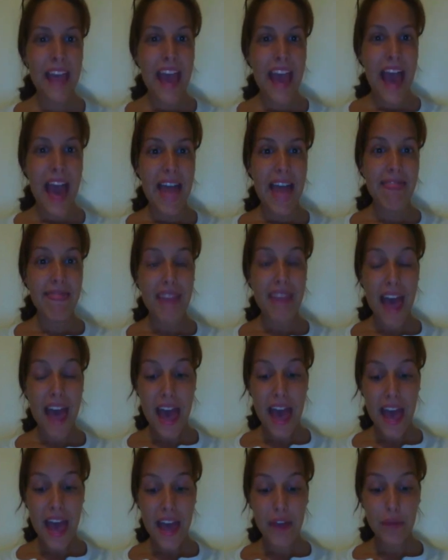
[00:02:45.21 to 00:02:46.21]
And
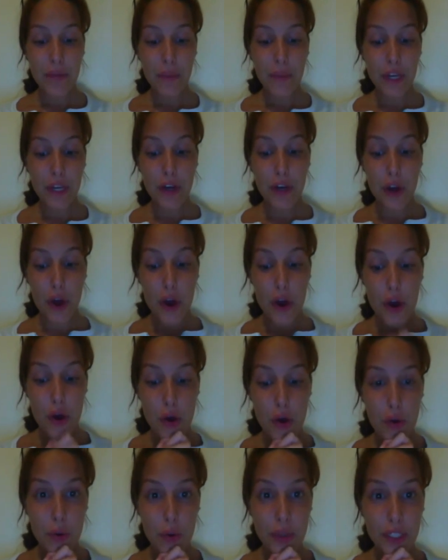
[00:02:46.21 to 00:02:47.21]
then we
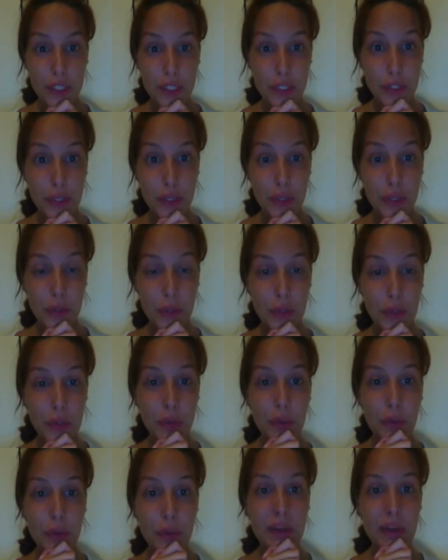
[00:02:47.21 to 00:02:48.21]
go
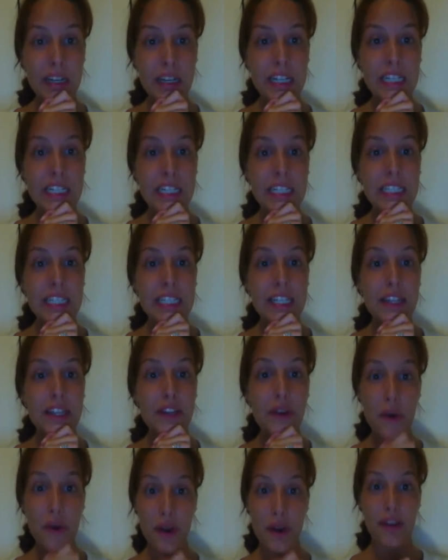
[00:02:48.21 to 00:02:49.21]
to the
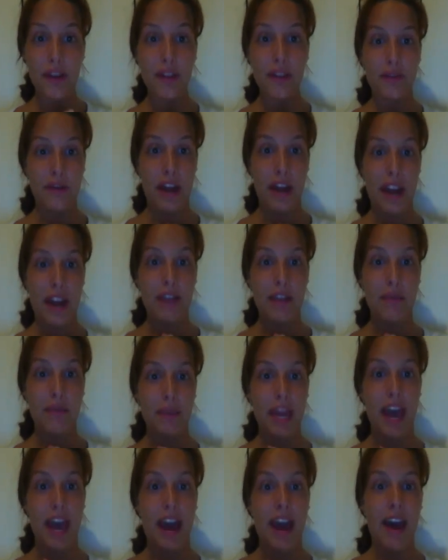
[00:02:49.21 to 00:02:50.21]
north, right?
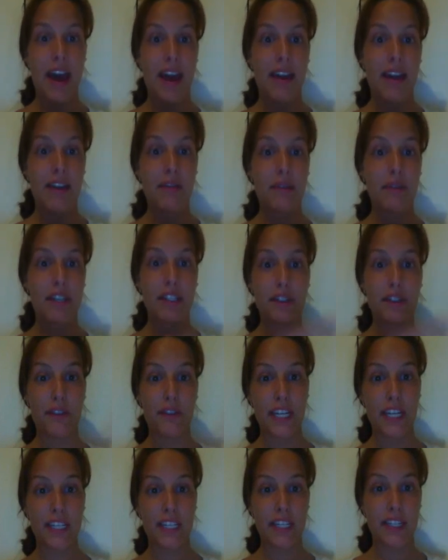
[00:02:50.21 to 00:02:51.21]
We had
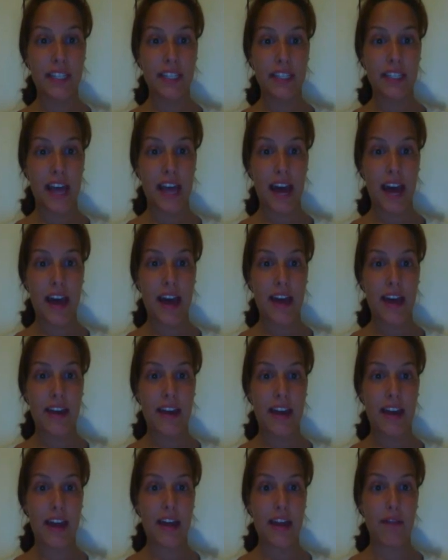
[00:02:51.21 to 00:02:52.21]
reservations
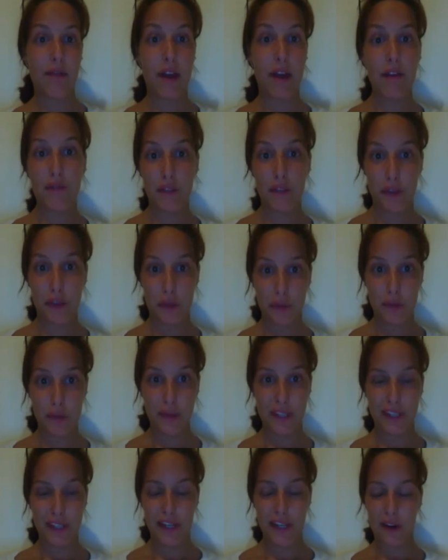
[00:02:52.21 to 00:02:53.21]
at a
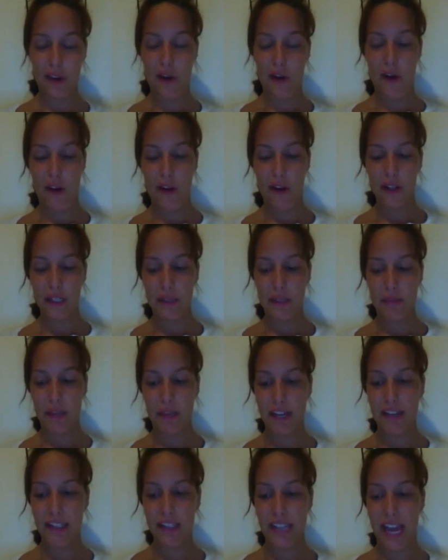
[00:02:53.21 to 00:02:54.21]
refuge, they're called,
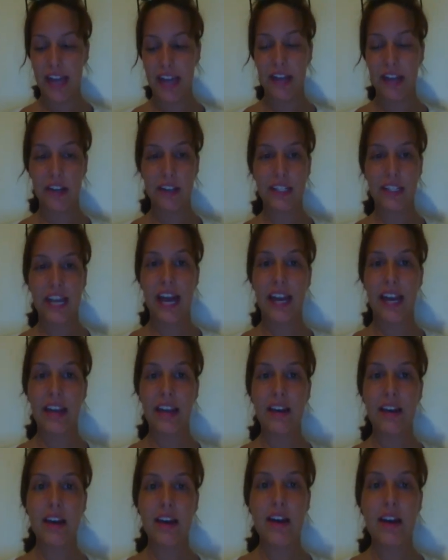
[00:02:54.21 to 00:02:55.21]
because hikers
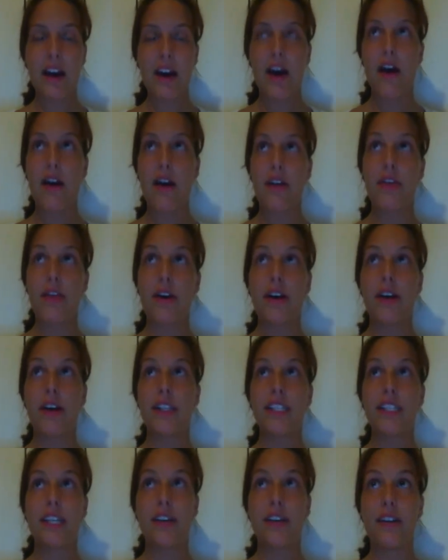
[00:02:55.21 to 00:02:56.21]
hike the
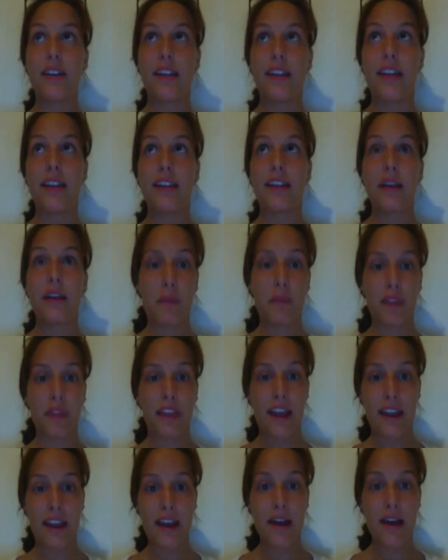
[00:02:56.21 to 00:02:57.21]
Sierra de
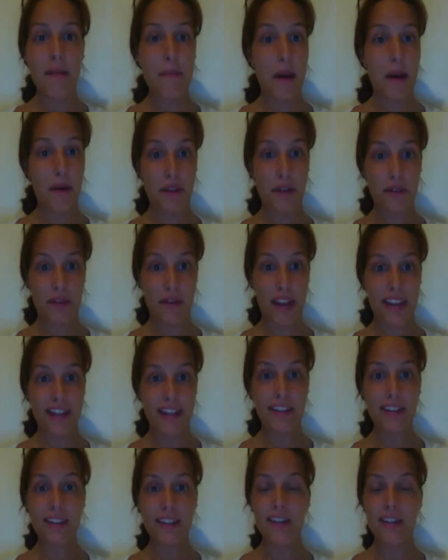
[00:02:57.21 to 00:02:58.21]
Tramontana mountain
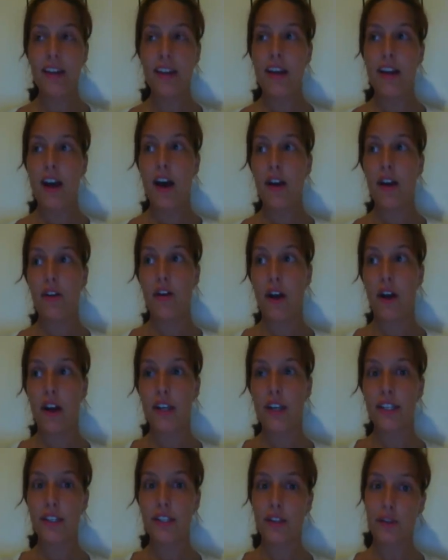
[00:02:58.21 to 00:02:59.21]
range
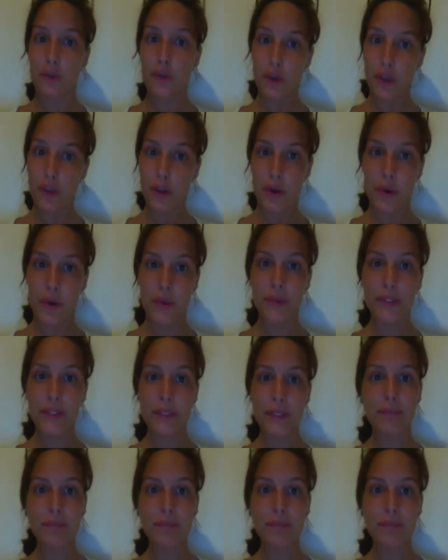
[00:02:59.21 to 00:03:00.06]
across the north coast.